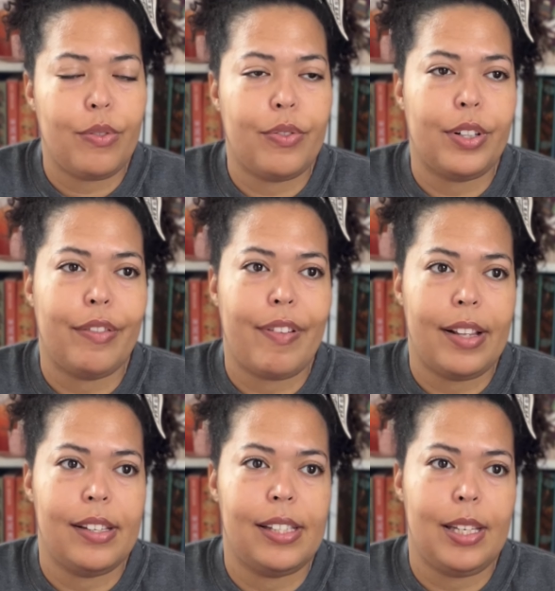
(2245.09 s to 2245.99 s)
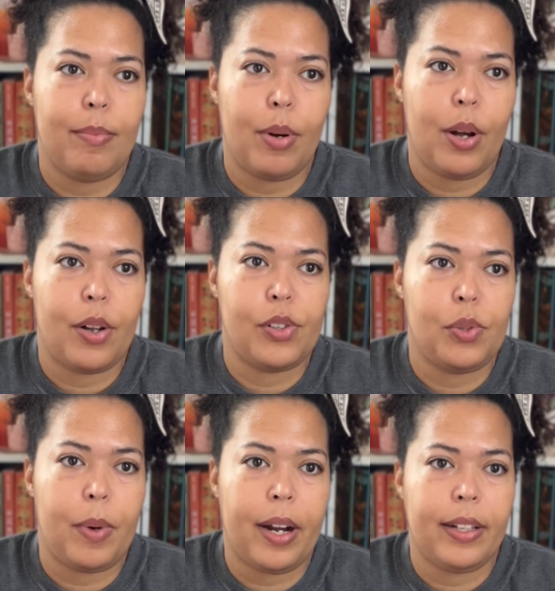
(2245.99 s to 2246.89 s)
for the fantasy
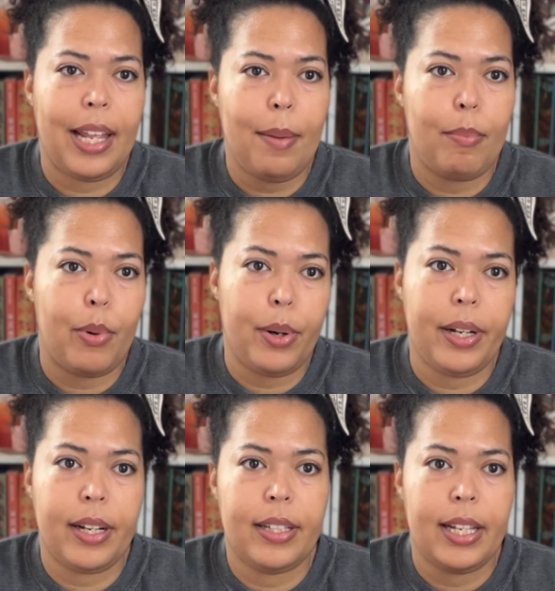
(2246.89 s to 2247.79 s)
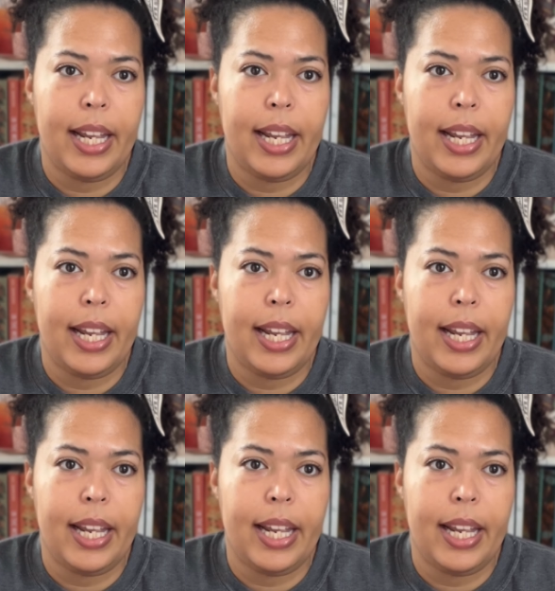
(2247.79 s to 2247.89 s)
books where they boinked